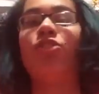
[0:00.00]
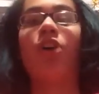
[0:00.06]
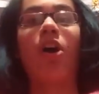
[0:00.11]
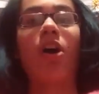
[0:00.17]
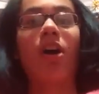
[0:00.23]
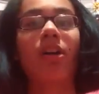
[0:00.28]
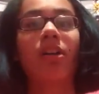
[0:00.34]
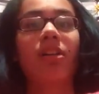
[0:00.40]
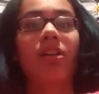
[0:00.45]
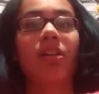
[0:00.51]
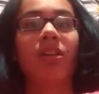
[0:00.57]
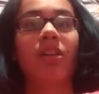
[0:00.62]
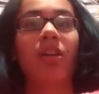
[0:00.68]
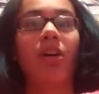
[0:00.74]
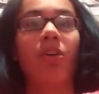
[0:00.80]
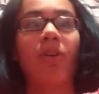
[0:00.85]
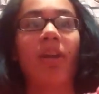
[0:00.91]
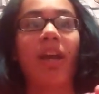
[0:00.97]
dark,
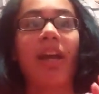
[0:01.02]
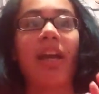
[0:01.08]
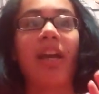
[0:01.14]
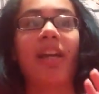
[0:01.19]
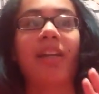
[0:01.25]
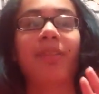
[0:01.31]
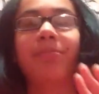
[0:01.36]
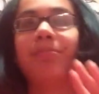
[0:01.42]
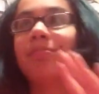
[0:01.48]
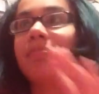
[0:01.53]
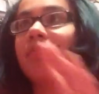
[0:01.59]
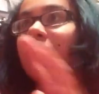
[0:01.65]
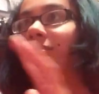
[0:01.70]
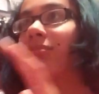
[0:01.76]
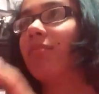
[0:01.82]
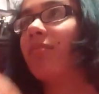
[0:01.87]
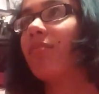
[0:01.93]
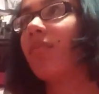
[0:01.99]
okay?
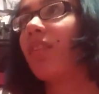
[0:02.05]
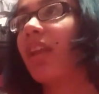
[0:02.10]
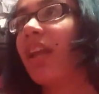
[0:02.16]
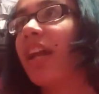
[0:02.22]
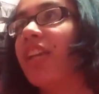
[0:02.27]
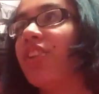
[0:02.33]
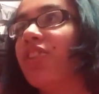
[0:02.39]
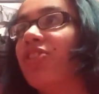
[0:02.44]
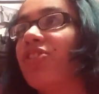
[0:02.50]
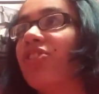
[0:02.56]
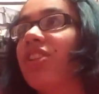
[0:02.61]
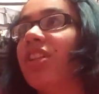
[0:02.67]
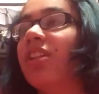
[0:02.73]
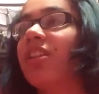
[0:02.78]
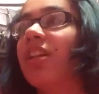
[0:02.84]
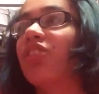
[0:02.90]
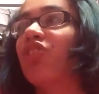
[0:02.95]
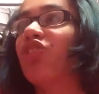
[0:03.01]
And you
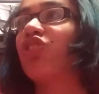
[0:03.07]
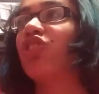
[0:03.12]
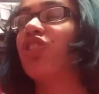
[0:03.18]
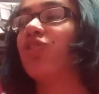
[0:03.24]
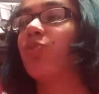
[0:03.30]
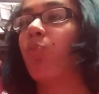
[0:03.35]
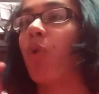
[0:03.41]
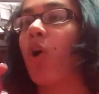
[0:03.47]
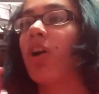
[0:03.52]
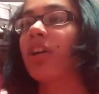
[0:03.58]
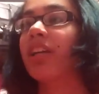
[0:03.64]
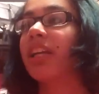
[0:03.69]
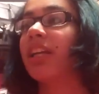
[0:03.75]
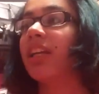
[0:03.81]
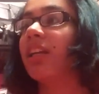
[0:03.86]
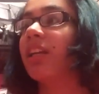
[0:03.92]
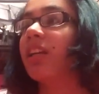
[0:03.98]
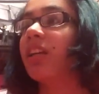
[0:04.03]
see that she's
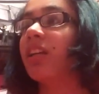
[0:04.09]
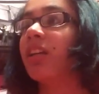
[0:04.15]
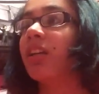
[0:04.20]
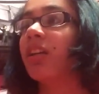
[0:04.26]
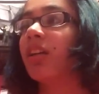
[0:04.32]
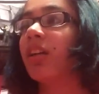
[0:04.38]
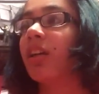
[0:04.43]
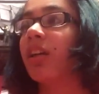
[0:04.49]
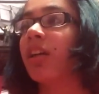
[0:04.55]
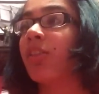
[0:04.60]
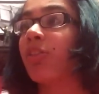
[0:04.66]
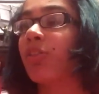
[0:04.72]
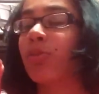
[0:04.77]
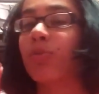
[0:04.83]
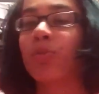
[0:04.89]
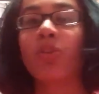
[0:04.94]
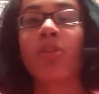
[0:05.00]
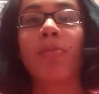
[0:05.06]
walking
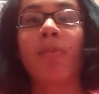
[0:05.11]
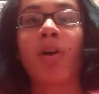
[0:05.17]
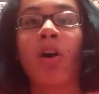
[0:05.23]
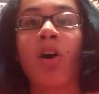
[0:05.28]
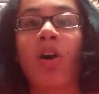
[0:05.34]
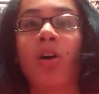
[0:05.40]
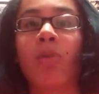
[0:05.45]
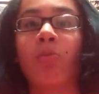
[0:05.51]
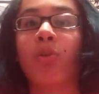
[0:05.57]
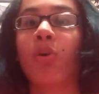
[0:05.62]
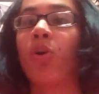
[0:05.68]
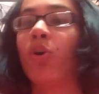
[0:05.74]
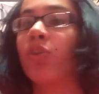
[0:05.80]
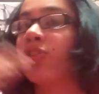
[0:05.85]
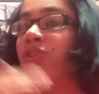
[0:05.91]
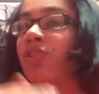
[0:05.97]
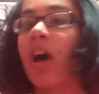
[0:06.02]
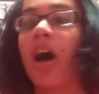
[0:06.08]
through the mall where
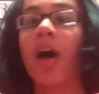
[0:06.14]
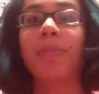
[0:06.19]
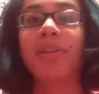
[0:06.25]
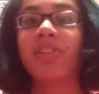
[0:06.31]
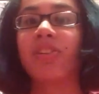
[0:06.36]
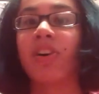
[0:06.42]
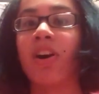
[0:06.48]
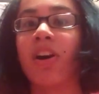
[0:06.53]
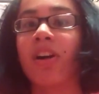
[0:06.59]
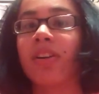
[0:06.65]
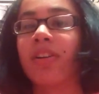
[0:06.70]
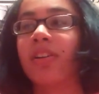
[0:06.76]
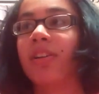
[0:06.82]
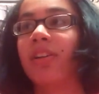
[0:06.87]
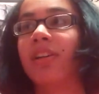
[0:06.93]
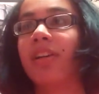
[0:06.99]
all the zombies are.